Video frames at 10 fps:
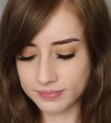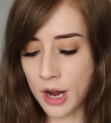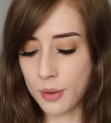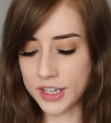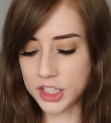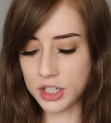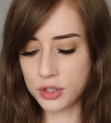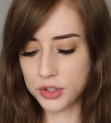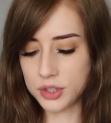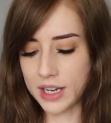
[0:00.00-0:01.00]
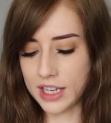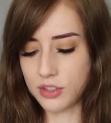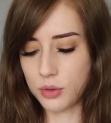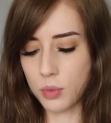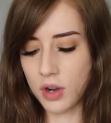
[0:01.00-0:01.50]
Oh, and she also
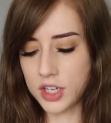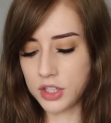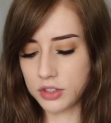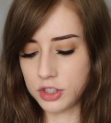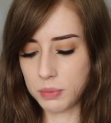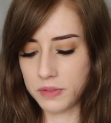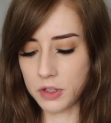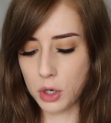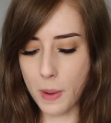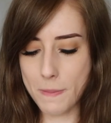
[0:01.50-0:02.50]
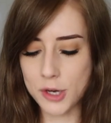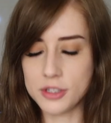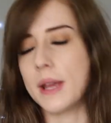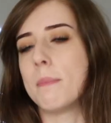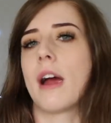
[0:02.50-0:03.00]
asked, what are some of your
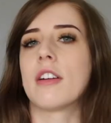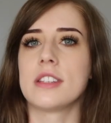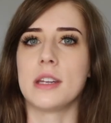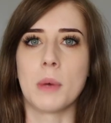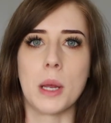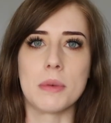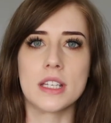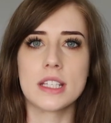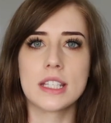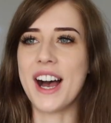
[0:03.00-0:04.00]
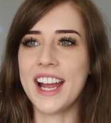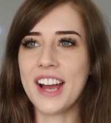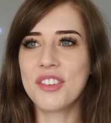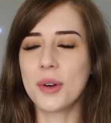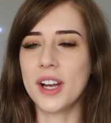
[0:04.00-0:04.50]
most embarrassing moments? I
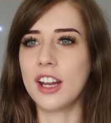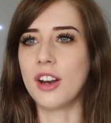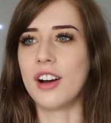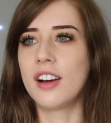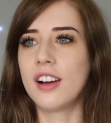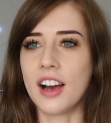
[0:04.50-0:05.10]
have quite a lot.